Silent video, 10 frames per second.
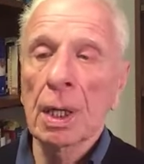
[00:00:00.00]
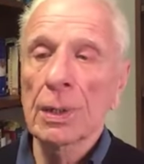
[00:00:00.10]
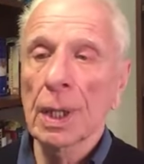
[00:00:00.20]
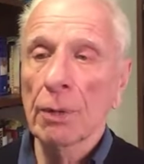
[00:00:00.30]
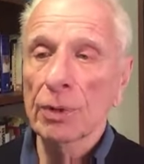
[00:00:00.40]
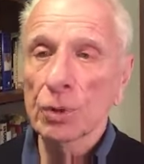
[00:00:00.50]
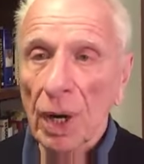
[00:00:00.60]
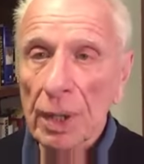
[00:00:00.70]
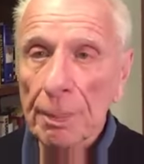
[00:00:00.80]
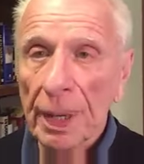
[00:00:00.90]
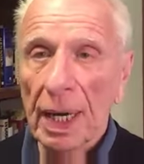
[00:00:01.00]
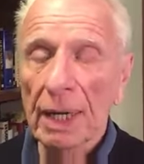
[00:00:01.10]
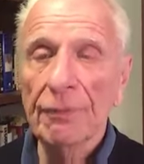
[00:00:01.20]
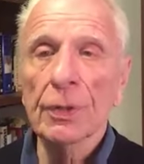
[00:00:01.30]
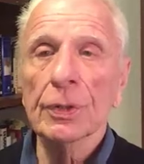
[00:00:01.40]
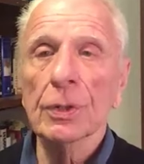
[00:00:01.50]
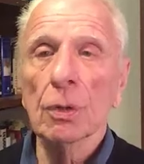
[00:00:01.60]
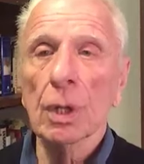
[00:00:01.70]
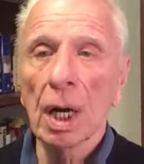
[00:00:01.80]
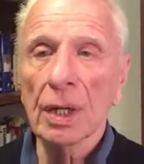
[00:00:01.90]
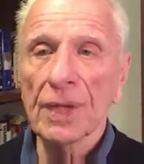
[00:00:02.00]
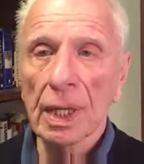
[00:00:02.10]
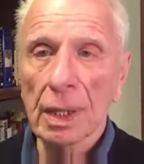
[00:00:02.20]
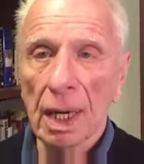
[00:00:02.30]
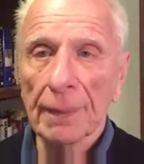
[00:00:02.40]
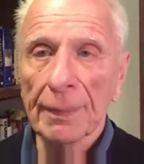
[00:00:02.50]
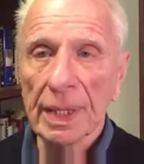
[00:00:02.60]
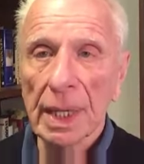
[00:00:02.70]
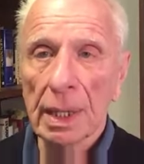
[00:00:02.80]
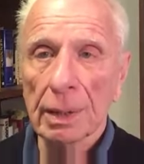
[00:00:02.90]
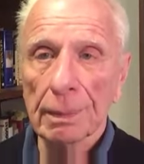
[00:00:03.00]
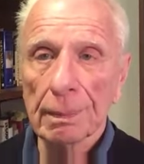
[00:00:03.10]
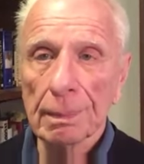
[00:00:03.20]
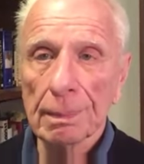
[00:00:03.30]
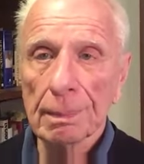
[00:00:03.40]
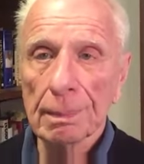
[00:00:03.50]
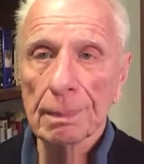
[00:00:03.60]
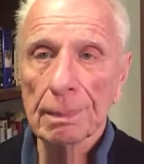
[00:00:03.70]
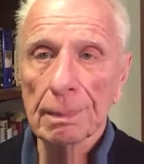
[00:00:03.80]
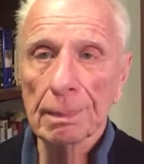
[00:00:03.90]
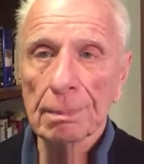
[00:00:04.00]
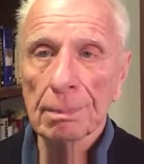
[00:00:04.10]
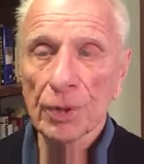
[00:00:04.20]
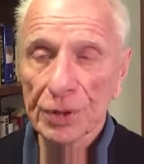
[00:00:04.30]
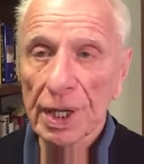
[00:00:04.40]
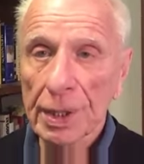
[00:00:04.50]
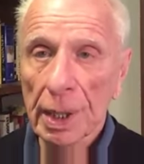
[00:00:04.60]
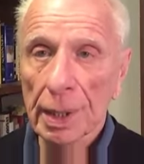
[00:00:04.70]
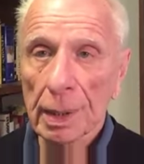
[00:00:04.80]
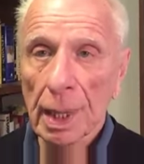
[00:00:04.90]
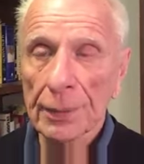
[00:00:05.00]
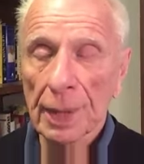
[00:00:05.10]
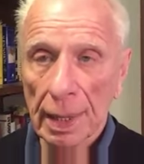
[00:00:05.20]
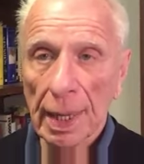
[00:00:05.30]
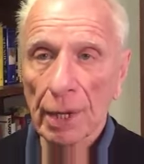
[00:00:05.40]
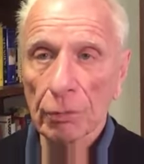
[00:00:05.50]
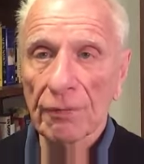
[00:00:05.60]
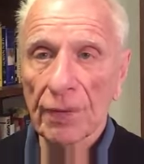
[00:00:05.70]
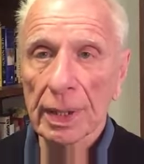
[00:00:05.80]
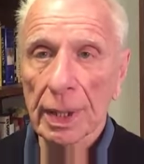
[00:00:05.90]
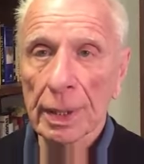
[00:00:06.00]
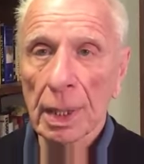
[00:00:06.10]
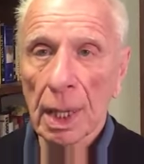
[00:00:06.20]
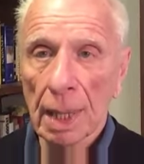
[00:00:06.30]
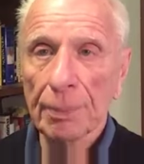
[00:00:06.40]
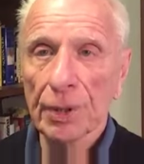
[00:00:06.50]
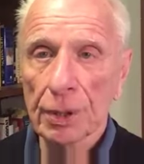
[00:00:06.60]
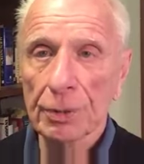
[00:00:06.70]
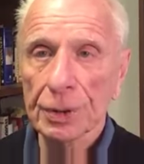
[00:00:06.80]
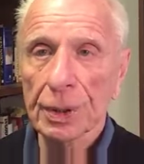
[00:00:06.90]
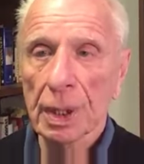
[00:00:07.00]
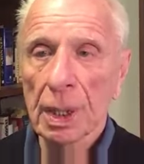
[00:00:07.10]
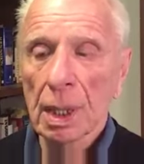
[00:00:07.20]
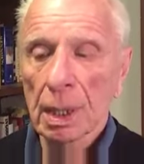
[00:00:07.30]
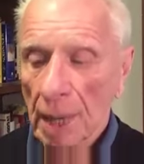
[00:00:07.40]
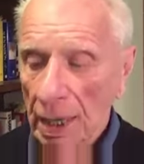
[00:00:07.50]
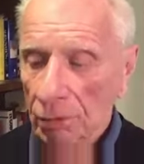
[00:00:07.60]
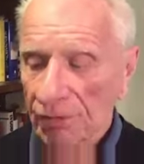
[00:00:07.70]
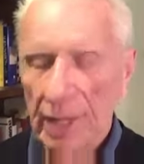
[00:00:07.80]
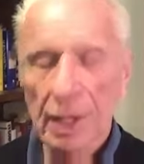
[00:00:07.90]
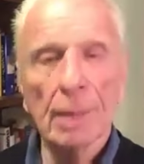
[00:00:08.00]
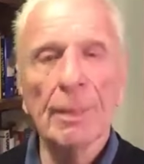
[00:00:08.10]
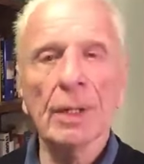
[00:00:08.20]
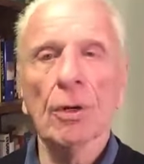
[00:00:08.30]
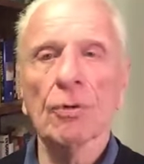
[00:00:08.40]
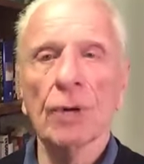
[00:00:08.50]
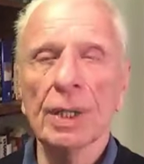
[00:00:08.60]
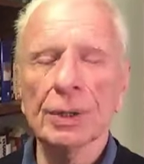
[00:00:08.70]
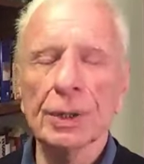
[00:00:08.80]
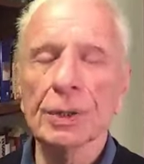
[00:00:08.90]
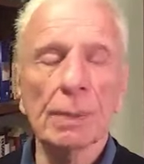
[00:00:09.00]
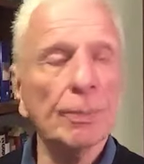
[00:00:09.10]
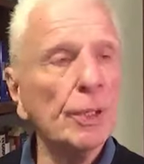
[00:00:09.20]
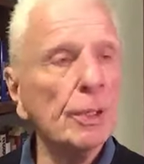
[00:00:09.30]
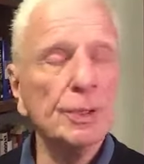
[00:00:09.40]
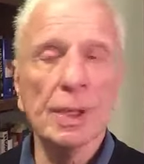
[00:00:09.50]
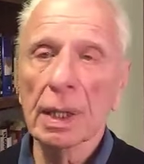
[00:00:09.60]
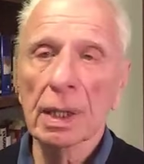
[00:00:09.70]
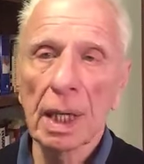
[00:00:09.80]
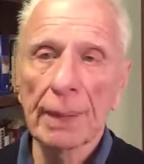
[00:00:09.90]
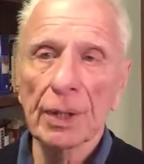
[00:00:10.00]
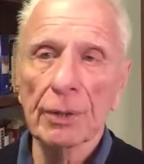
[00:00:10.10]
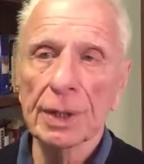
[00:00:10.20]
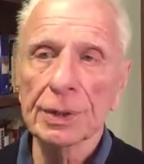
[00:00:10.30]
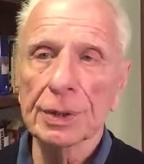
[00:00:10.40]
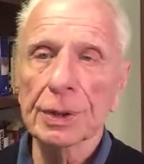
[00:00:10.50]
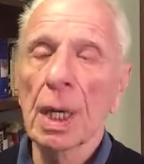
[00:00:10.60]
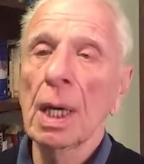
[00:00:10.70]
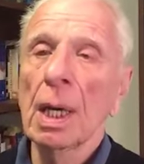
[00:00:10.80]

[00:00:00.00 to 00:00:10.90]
there was one path to lock the economy down, which they did, and that aggravated the medical crisis and produced the economic crisis.